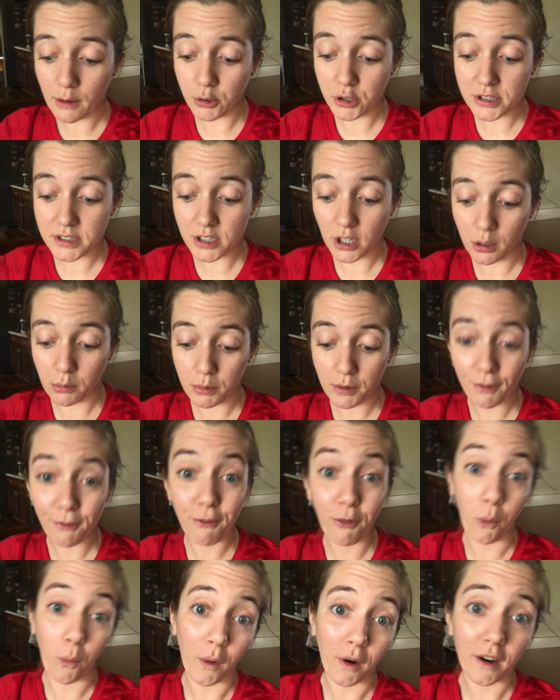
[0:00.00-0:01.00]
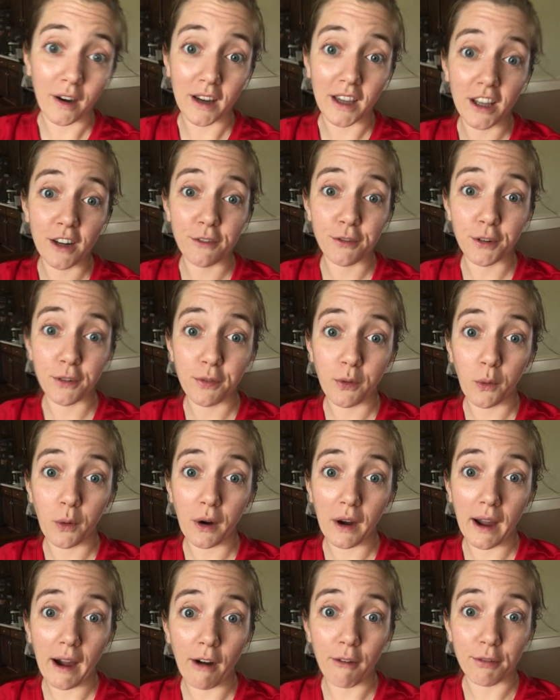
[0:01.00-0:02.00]
would start with 4, in for
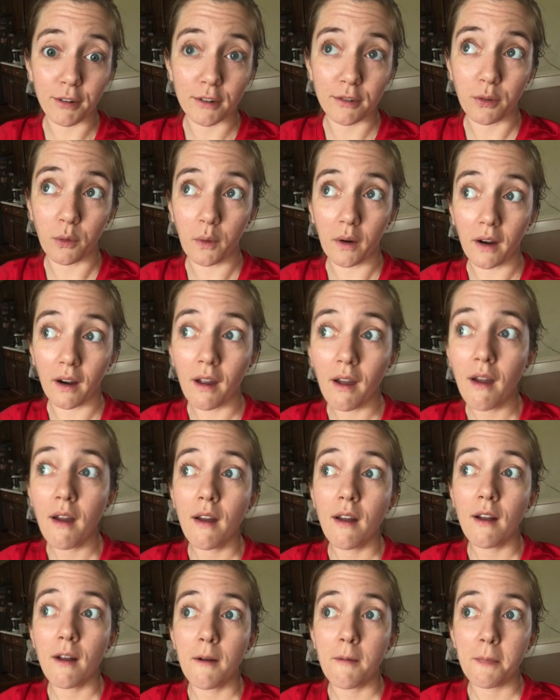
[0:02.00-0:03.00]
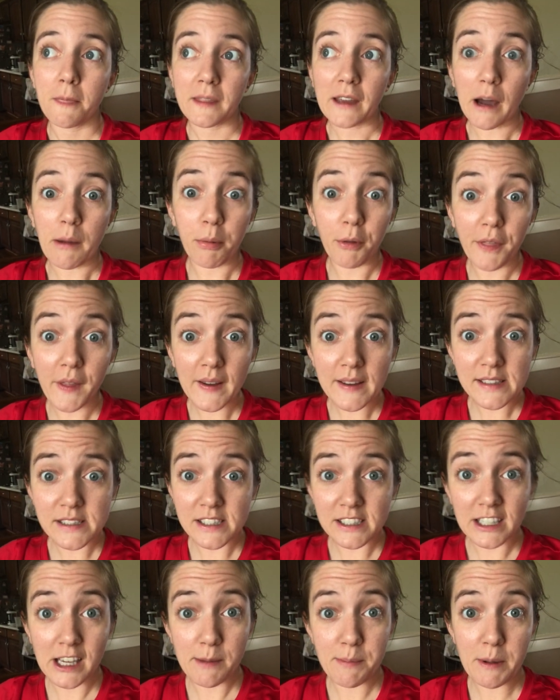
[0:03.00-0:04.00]
4, out for 4. Couple things
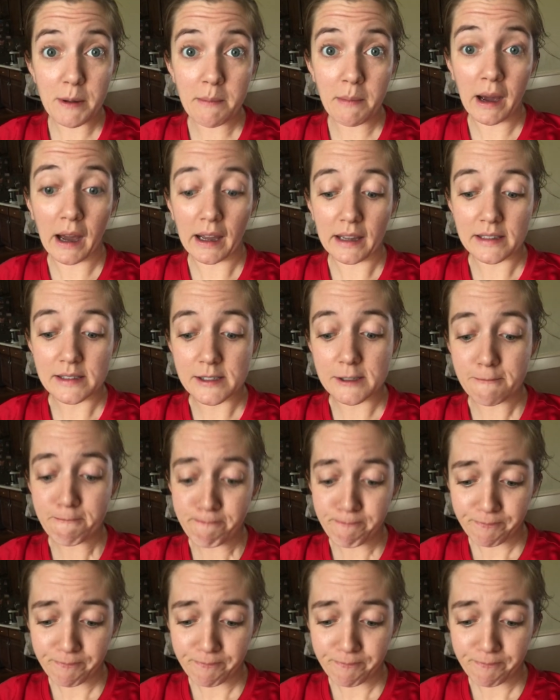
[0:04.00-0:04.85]
to keep in mind.